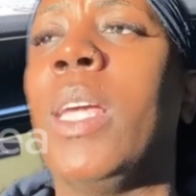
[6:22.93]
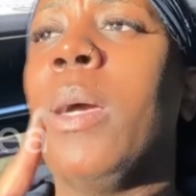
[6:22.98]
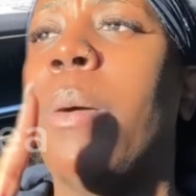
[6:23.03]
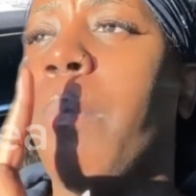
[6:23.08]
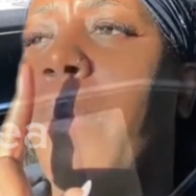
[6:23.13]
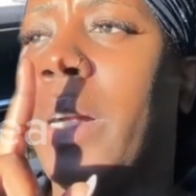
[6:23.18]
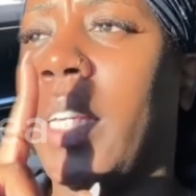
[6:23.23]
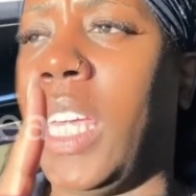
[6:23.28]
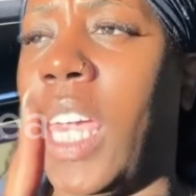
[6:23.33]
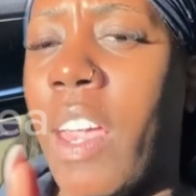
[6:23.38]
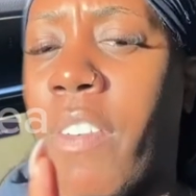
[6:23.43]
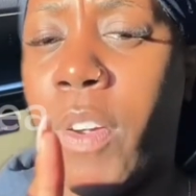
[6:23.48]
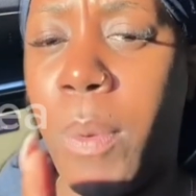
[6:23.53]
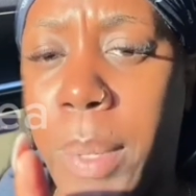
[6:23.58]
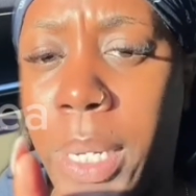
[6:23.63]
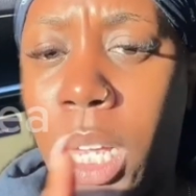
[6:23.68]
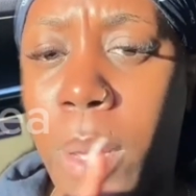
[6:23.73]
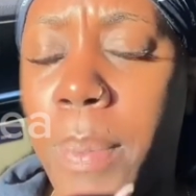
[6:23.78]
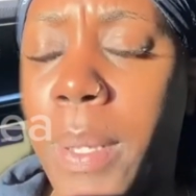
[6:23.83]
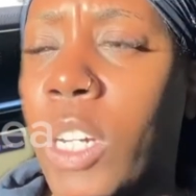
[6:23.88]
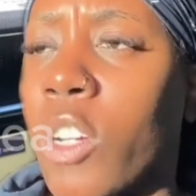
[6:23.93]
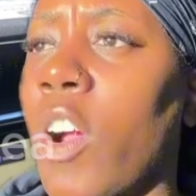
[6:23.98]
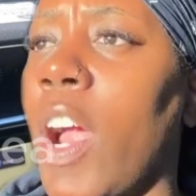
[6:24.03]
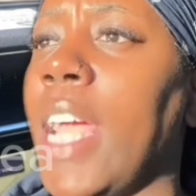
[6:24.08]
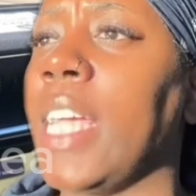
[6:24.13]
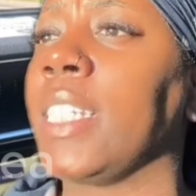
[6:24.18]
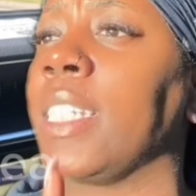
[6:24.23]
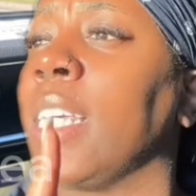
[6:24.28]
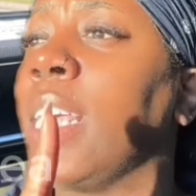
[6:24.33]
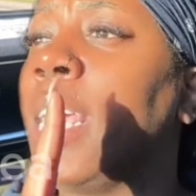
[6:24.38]
But give him a little bit of
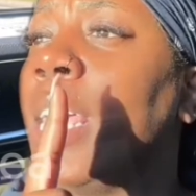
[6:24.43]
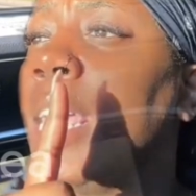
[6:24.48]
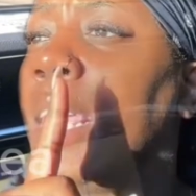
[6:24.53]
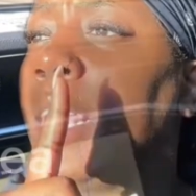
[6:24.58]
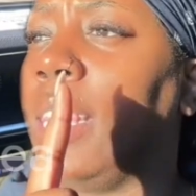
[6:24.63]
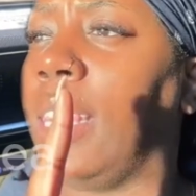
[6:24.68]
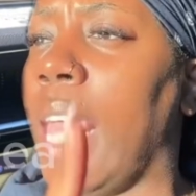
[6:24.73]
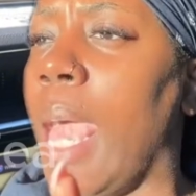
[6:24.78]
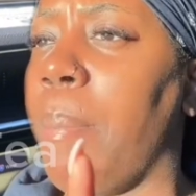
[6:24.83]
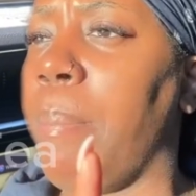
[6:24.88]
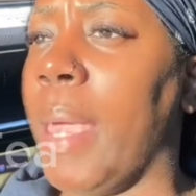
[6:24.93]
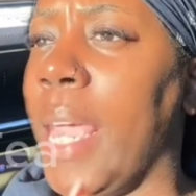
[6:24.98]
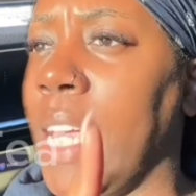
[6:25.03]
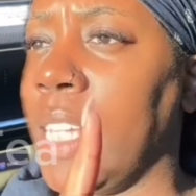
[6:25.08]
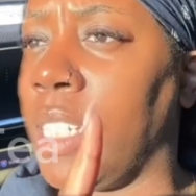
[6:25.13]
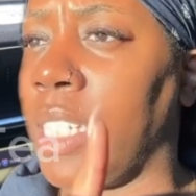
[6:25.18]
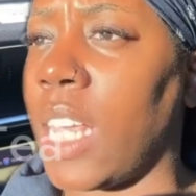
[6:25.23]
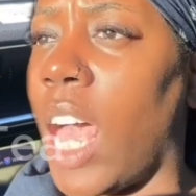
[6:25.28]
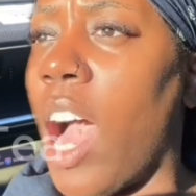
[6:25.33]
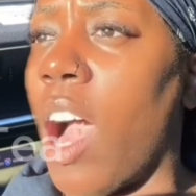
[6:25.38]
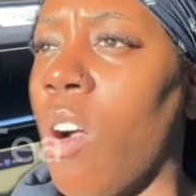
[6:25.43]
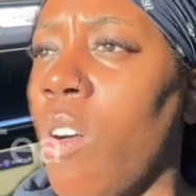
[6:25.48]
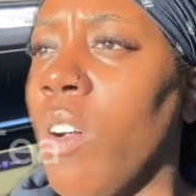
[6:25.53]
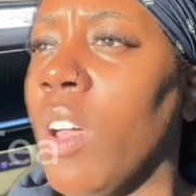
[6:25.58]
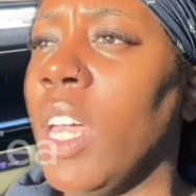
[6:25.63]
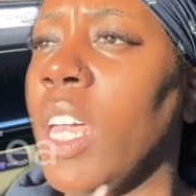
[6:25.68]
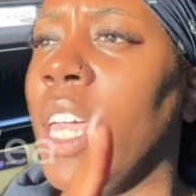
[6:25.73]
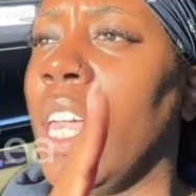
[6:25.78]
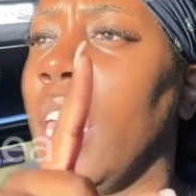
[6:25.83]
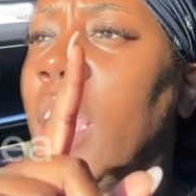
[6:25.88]
grace. That man saw,
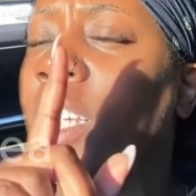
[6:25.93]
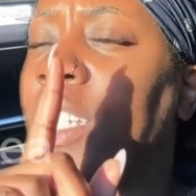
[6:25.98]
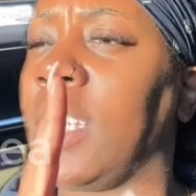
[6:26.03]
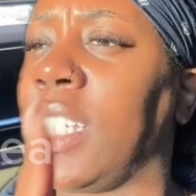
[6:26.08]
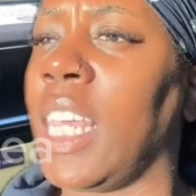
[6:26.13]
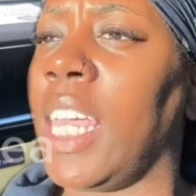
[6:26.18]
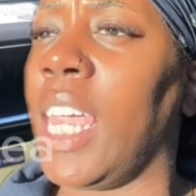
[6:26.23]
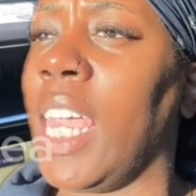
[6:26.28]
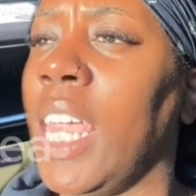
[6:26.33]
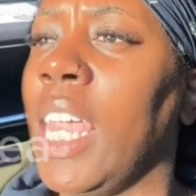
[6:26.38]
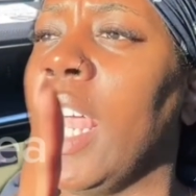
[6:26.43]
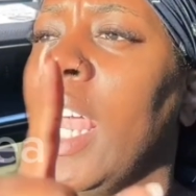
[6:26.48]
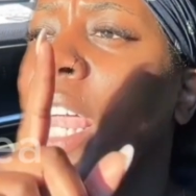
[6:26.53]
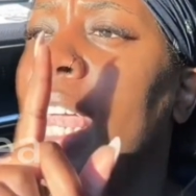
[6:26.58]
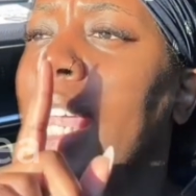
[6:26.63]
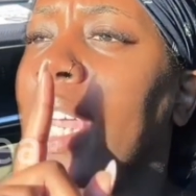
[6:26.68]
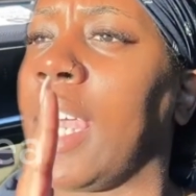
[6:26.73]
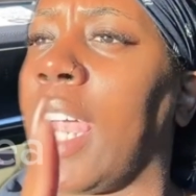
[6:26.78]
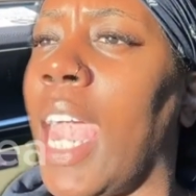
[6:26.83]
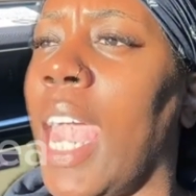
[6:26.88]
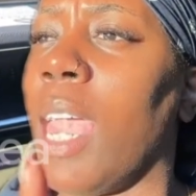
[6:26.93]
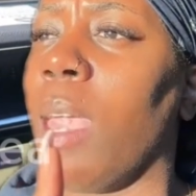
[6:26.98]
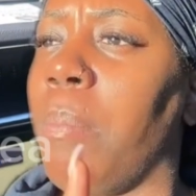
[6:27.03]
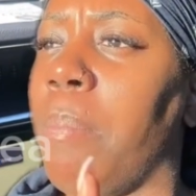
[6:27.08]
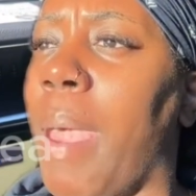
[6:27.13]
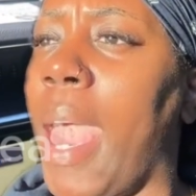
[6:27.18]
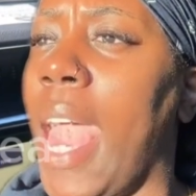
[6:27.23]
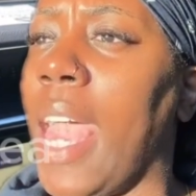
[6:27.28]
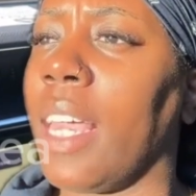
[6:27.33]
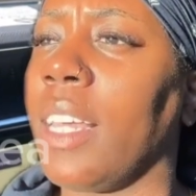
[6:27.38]
he seen, he came
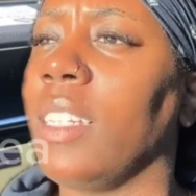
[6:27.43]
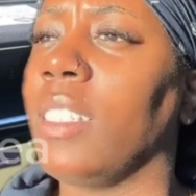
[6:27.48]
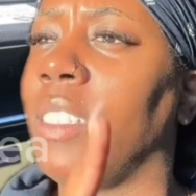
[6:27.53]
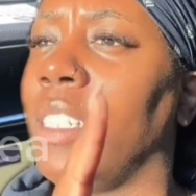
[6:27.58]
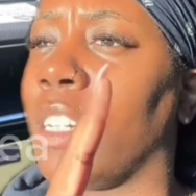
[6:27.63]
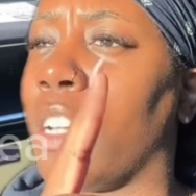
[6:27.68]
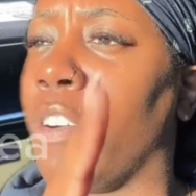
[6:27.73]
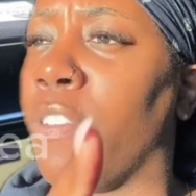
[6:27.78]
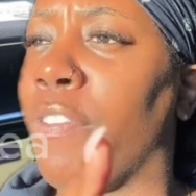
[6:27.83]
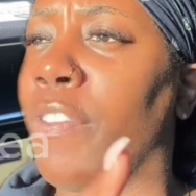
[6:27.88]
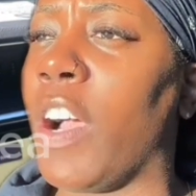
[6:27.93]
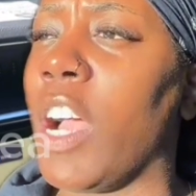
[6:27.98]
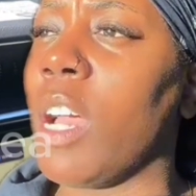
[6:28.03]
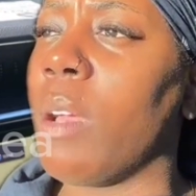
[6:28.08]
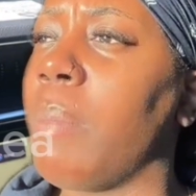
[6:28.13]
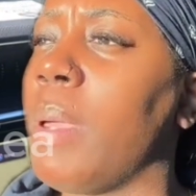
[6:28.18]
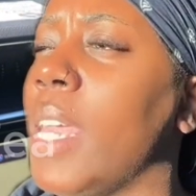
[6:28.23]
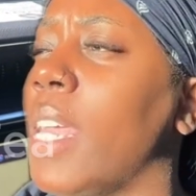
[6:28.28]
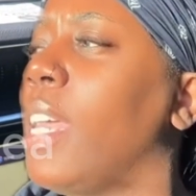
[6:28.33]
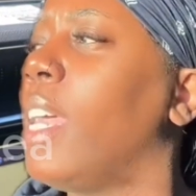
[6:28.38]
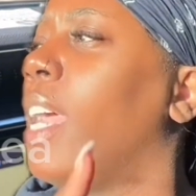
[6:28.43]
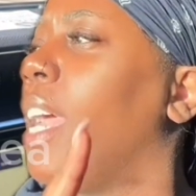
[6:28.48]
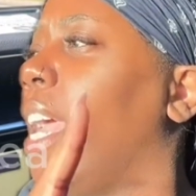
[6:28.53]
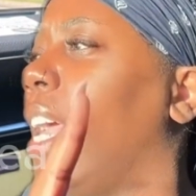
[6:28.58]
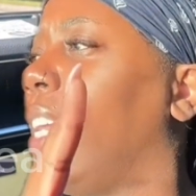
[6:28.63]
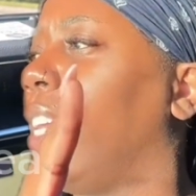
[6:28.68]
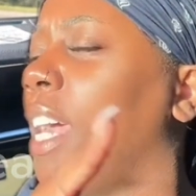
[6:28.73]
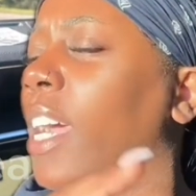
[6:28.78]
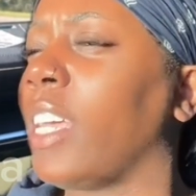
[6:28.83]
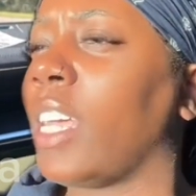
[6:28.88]
back to confirm it, and
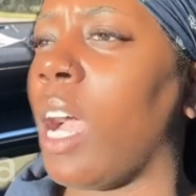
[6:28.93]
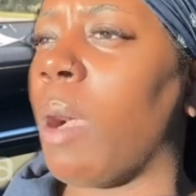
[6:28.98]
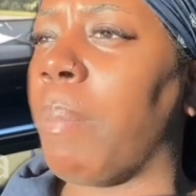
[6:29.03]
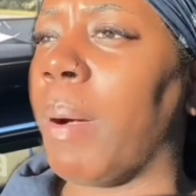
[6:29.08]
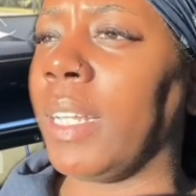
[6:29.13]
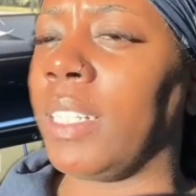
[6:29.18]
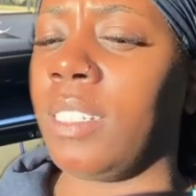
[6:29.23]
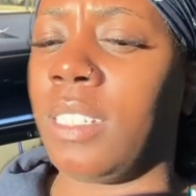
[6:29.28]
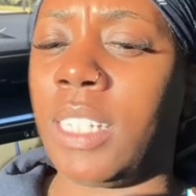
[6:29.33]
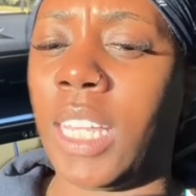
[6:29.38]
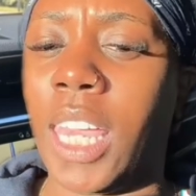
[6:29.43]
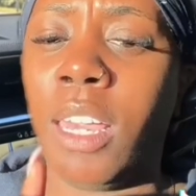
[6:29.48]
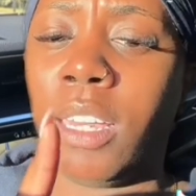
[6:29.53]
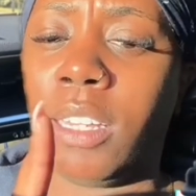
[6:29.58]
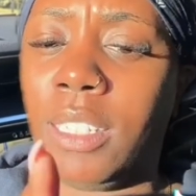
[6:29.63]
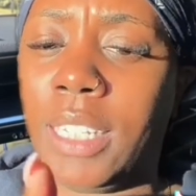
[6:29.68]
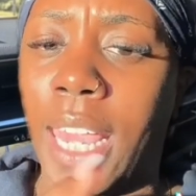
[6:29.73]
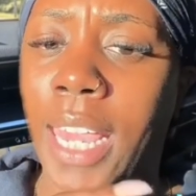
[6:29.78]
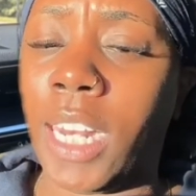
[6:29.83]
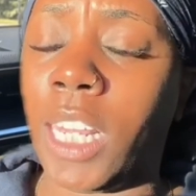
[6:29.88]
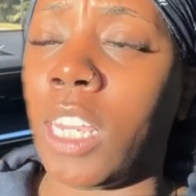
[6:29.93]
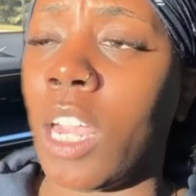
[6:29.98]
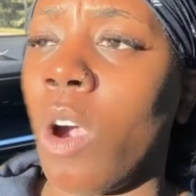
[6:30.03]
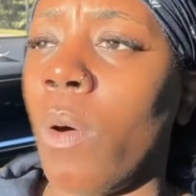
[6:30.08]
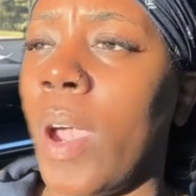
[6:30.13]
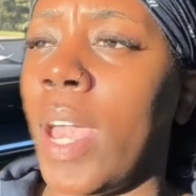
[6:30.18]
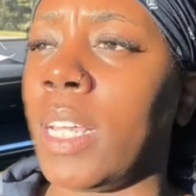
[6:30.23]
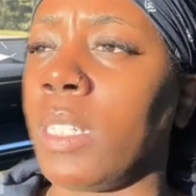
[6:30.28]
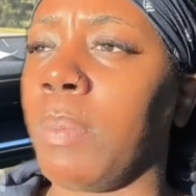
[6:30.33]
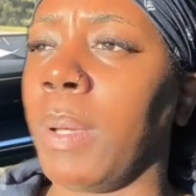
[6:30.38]
now y'all about to see. Danny, your
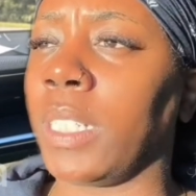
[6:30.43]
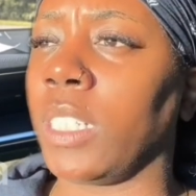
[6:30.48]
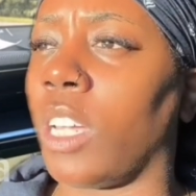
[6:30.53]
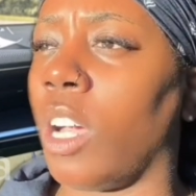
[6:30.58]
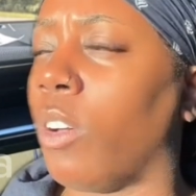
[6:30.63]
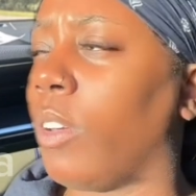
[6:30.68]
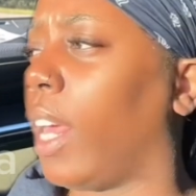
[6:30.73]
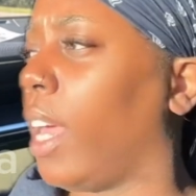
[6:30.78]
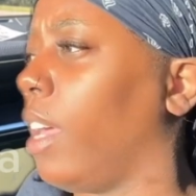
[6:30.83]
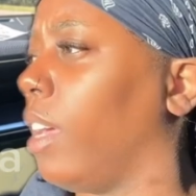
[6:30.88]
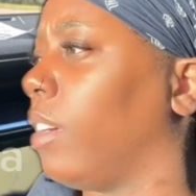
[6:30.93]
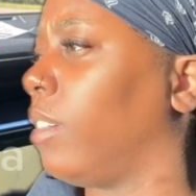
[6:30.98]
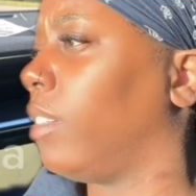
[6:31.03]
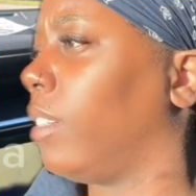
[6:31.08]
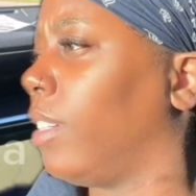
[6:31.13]
ass about to go down.